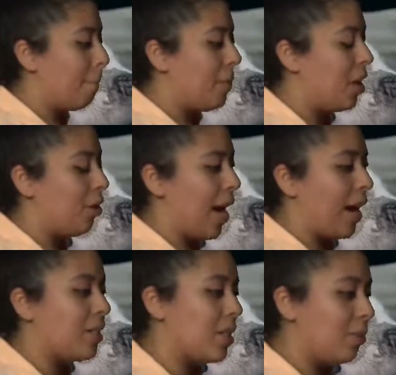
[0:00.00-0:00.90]

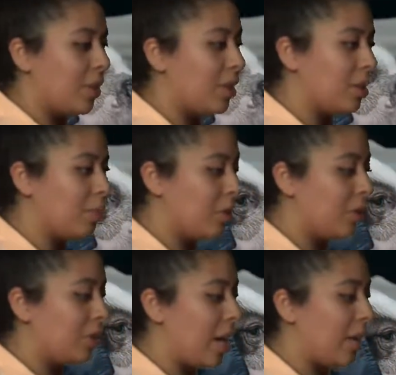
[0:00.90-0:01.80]
interacting with the
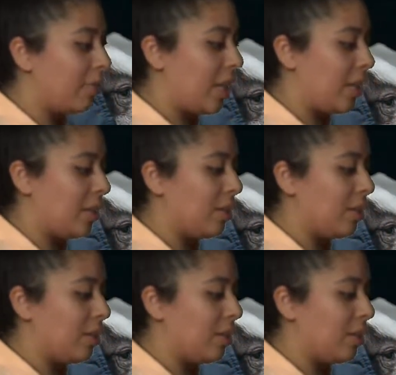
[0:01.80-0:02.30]
computer, kind of like